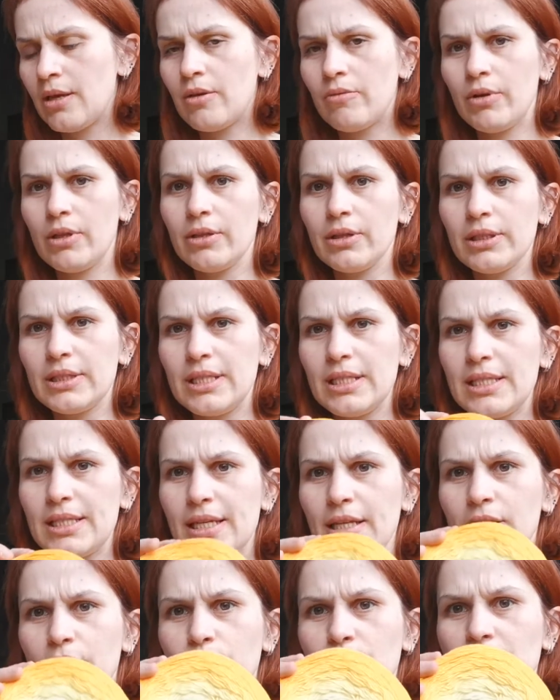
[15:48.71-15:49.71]
well, this
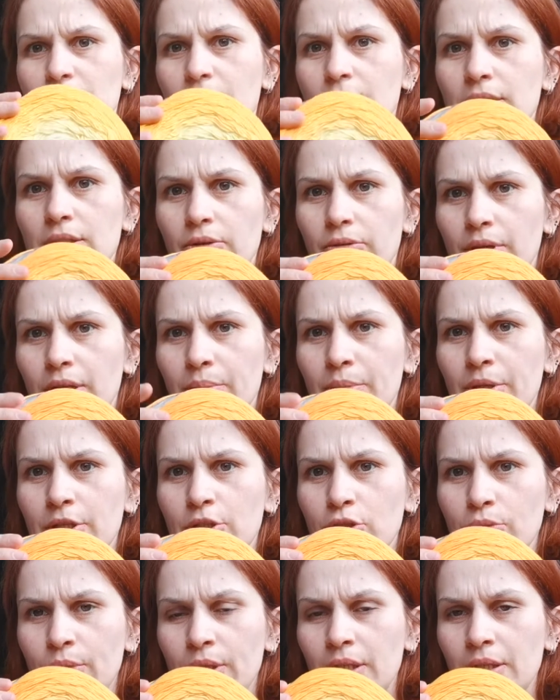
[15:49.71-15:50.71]
yellow is screaming
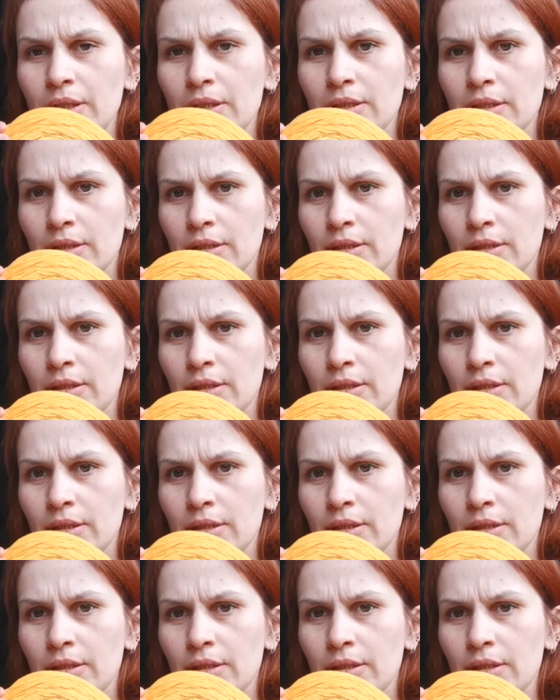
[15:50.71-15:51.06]
to me.